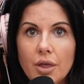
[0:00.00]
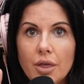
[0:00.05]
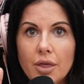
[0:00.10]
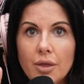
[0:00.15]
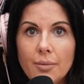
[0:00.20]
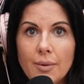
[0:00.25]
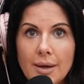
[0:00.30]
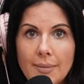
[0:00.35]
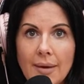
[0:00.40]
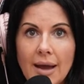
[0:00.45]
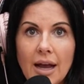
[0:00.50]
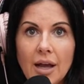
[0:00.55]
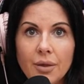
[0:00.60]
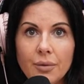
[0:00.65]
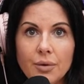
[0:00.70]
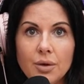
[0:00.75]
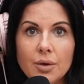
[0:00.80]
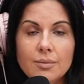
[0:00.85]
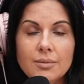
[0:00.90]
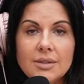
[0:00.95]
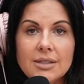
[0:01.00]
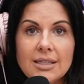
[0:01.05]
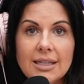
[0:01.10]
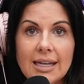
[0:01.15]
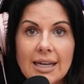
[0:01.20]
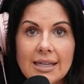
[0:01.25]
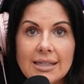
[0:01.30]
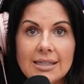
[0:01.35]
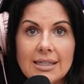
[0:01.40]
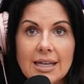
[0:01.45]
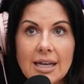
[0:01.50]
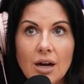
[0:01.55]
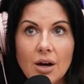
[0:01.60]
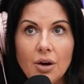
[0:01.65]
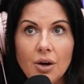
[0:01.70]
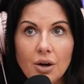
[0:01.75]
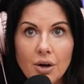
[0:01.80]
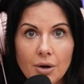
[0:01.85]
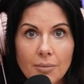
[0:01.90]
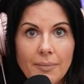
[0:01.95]
three bathrooms to get to
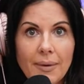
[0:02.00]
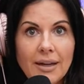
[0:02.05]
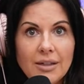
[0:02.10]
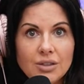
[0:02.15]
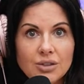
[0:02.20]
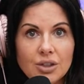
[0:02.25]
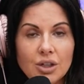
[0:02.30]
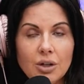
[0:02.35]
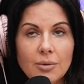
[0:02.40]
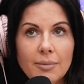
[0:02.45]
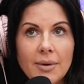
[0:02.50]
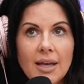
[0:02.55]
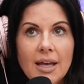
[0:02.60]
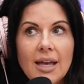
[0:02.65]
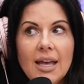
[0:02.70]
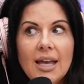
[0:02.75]
her bedroom